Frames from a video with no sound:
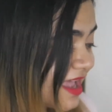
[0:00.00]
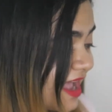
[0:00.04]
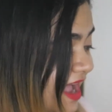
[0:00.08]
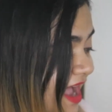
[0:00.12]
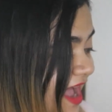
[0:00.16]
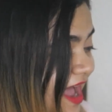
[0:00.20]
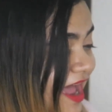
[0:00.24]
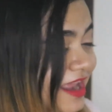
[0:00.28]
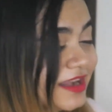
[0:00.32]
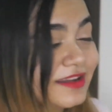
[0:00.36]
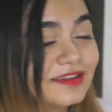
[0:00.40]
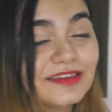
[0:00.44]

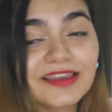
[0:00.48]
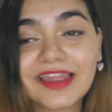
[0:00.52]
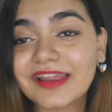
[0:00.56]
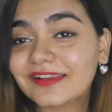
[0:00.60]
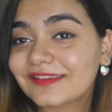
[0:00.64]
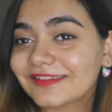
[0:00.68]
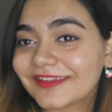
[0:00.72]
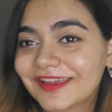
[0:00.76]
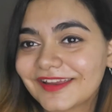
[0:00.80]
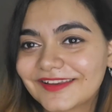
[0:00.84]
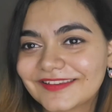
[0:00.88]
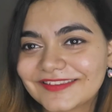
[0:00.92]
and
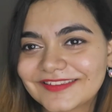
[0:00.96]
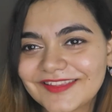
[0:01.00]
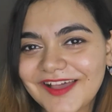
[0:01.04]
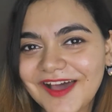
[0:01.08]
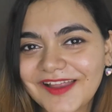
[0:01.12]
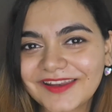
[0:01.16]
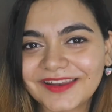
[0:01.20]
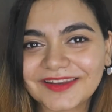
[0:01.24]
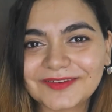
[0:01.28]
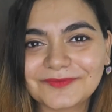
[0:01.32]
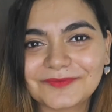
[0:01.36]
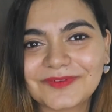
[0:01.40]
let's get
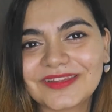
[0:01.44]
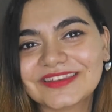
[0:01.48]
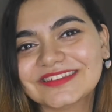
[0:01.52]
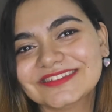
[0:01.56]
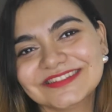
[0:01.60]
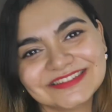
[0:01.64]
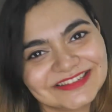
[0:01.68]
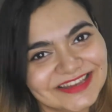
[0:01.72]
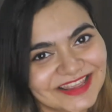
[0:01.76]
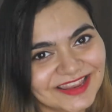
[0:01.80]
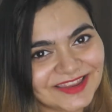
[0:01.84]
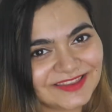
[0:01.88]
started with
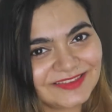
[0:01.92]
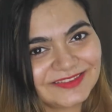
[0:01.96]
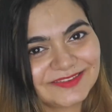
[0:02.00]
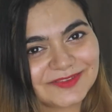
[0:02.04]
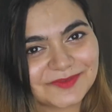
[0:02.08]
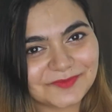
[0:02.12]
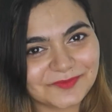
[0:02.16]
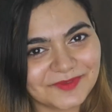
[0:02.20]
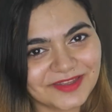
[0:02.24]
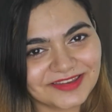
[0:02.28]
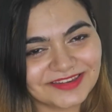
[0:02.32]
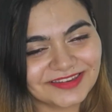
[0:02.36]
today's
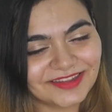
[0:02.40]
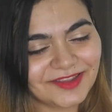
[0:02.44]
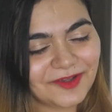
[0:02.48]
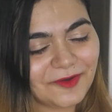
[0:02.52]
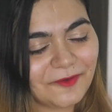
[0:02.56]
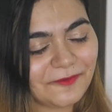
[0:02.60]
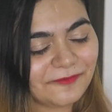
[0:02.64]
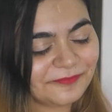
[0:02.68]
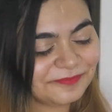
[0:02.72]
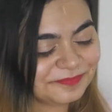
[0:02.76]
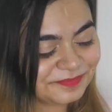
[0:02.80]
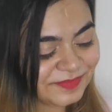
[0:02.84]

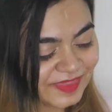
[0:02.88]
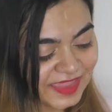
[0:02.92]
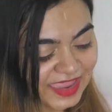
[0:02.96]
video.